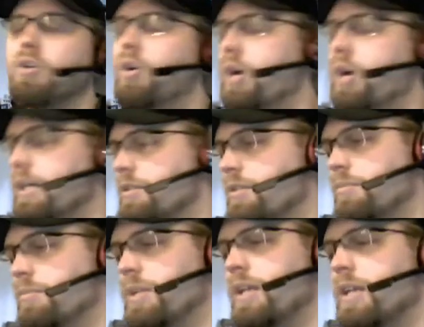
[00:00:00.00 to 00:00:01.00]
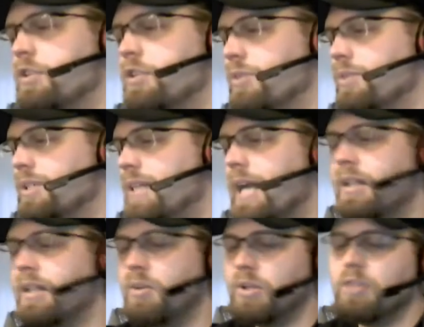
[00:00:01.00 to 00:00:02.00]
Here's one of my favorite cards
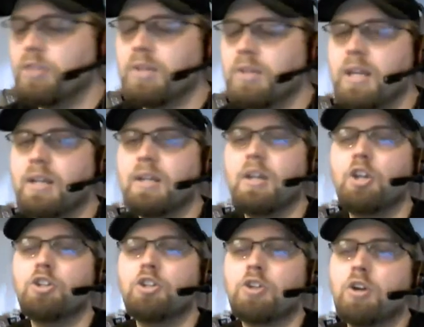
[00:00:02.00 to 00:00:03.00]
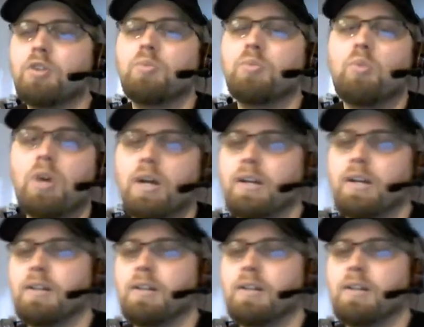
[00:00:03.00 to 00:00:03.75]
for Gruul colors.